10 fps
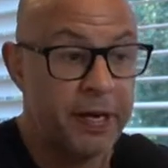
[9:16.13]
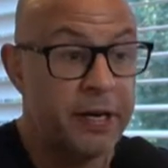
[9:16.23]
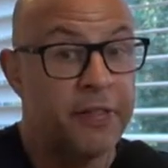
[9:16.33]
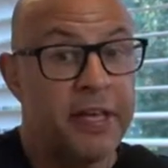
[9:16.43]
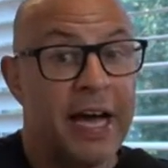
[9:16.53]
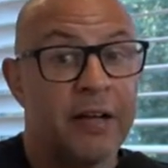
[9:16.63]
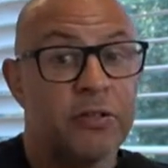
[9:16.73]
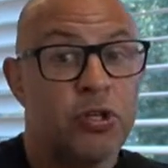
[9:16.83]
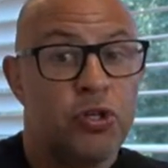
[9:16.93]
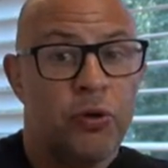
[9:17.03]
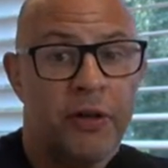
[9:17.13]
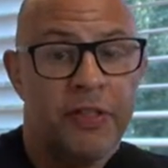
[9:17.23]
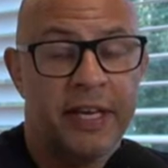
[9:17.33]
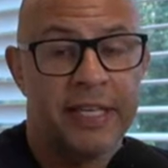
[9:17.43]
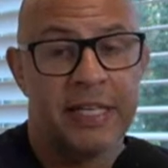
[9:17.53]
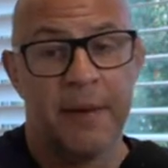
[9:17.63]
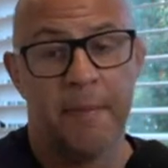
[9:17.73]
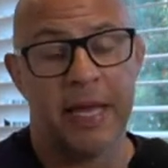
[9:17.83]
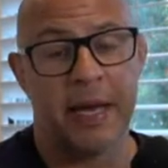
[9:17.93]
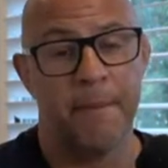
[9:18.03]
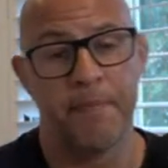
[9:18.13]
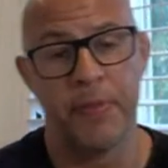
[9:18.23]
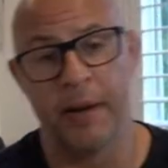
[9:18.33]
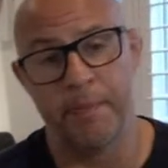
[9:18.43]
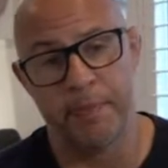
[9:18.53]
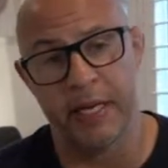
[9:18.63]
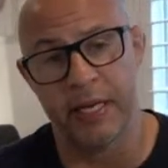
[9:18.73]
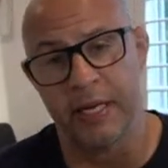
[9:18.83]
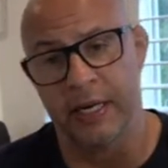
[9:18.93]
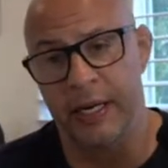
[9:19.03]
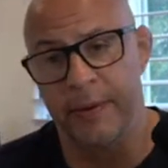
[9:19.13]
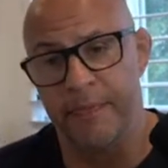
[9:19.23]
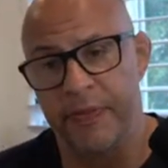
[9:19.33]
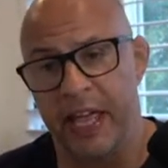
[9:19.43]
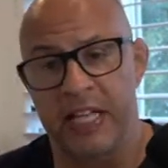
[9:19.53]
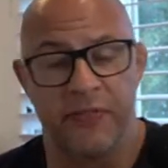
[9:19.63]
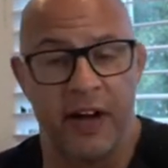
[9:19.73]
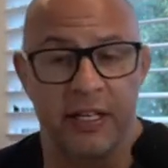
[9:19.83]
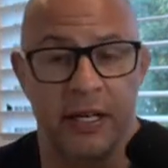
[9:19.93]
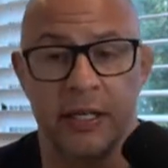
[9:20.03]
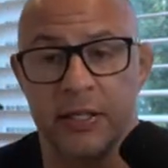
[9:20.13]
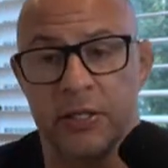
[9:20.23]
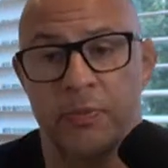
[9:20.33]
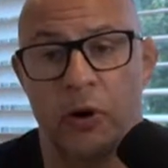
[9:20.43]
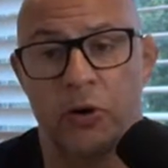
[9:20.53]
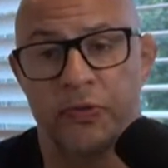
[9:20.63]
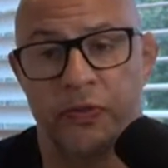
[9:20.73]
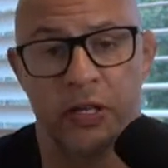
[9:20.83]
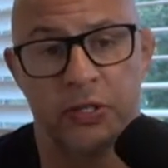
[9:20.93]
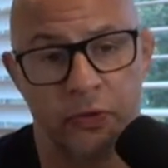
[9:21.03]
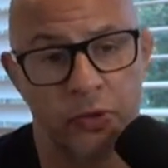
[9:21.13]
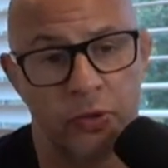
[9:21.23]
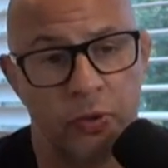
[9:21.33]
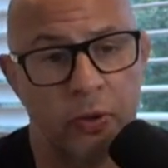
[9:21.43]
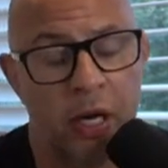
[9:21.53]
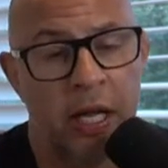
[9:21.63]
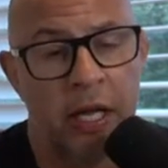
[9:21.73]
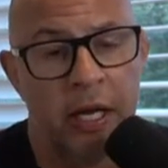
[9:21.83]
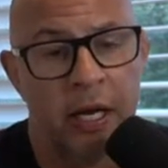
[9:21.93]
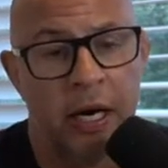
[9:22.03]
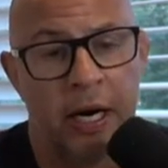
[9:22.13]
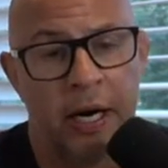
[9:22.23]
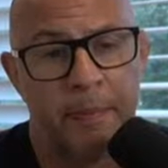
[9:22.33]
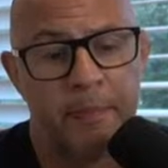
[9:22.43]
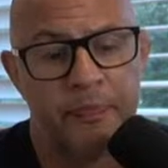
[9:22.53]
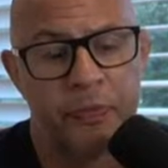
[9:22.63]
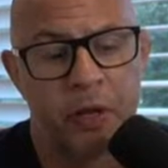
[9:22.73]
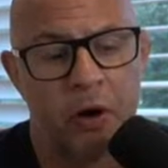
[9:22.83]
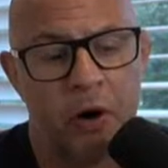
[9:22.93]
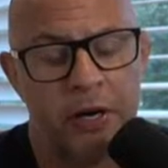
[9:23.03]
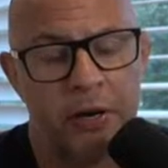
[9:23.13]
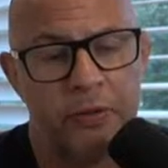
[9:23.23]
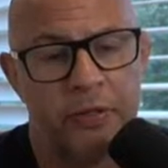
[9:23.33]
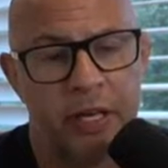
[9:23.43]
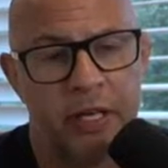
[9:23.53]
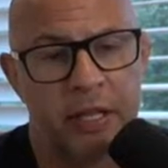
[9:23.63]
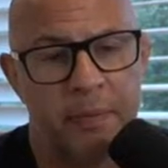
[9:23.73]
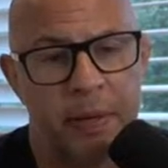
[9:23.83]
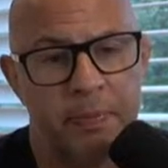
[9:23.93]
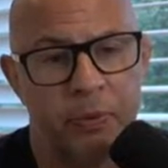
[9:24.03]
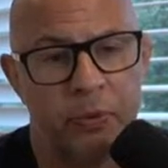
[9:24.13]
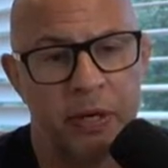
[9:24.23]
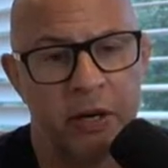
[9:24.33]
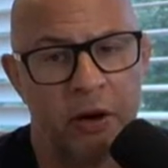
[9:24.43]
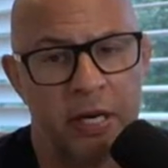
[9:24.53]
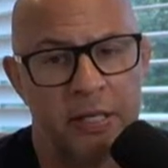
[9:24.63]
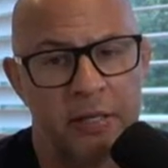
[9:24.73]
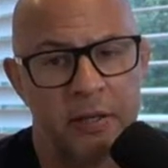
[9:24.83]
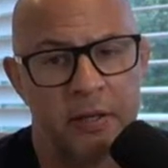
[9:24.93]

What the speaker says: Now, the altitude, I think, is going to make a big X factor in tomorrow's fights for sure. I don't think that people realize